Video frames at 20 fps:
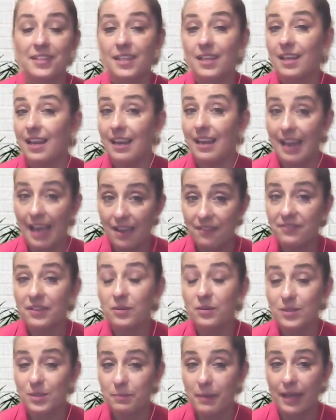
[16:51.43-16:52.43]
life
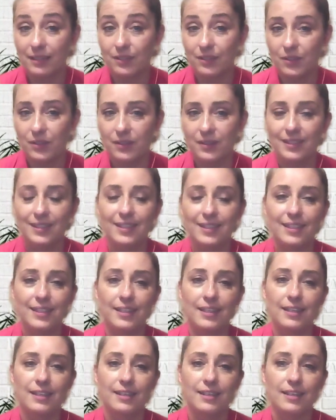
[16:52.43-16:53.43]
knows better.
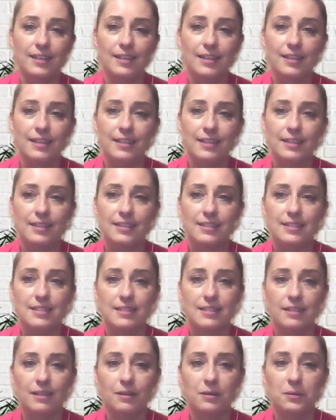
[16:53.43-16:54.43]

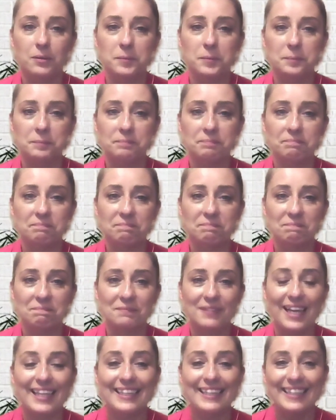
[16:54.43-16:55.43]
So
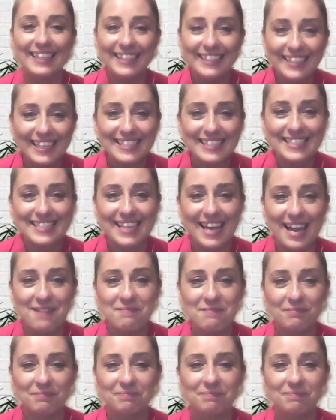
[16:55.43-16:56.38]
until next time,